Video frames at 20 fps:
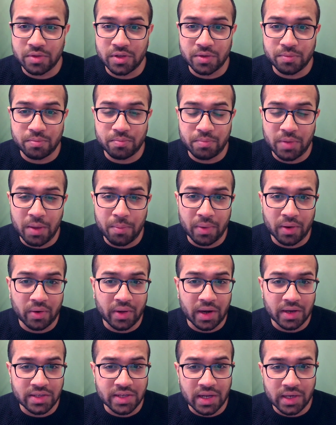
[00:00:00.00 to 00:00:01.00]
The people are
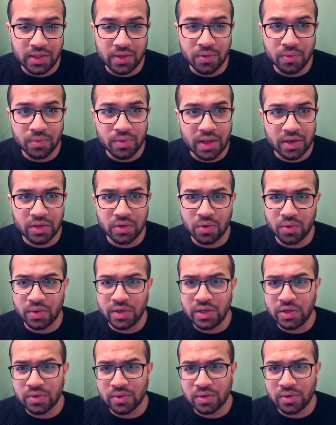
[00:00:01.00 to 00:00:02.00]
gonna tell you that you don't
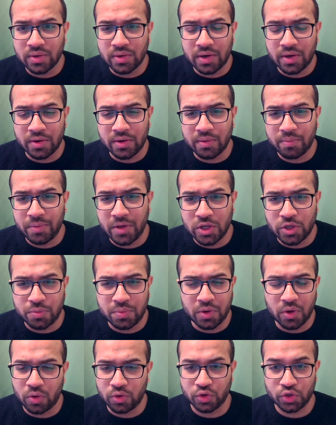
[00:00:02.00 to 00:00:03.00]
need to know
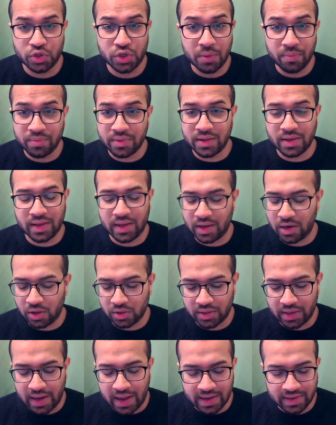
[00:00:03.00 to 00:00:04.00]
PHP or something along
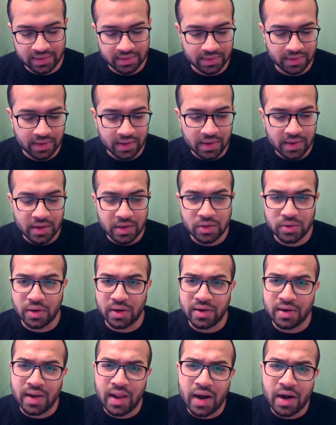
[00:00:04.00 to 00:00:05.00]
the lines to
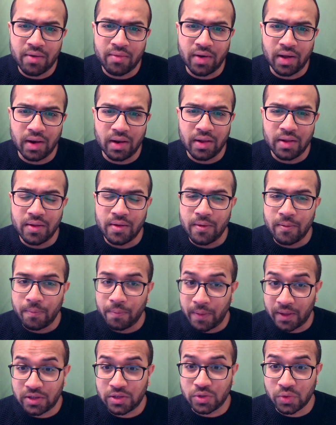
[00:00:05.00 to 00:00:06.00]
learn Laravel.
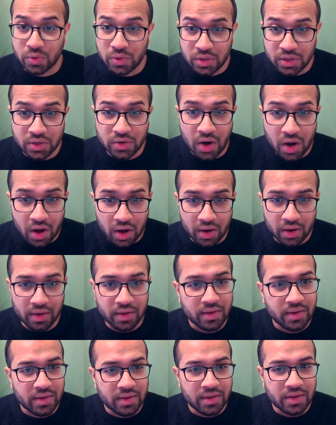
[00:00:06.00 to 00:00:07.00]
That's totally wrong.
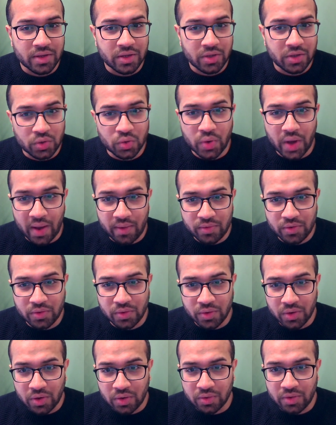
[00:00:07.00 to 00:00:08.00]
You do have to
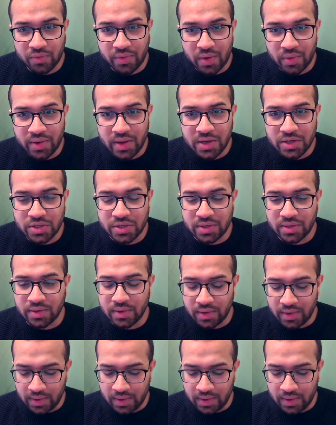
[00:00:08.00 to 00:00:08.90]
know the foundation.